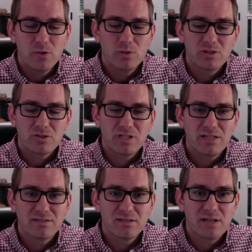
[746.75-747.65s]
which
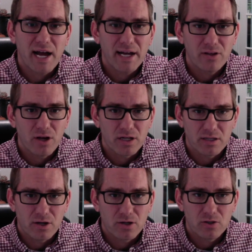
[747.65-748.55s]
creates a dialogue
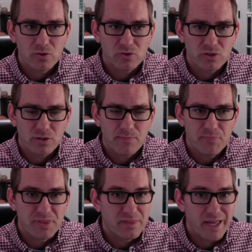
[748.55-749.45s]
in our culture
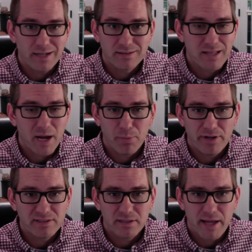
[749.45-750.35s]
that is not
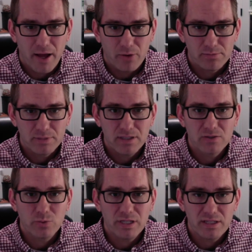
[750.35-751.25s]
present now,
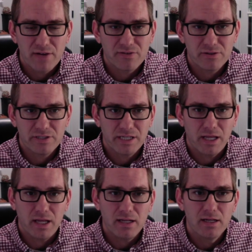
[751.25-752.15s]
because we definitely
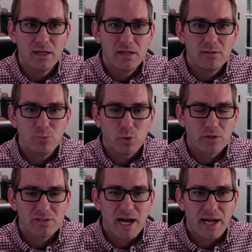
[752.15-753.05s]
need
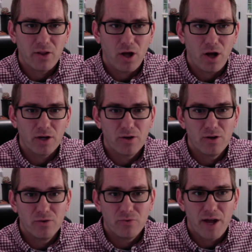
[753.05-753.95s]
more dialogue
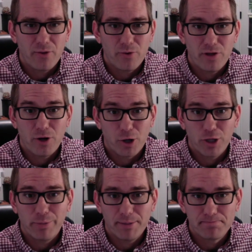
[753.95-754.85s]
rather than
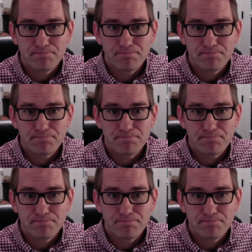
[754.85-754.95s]
argument.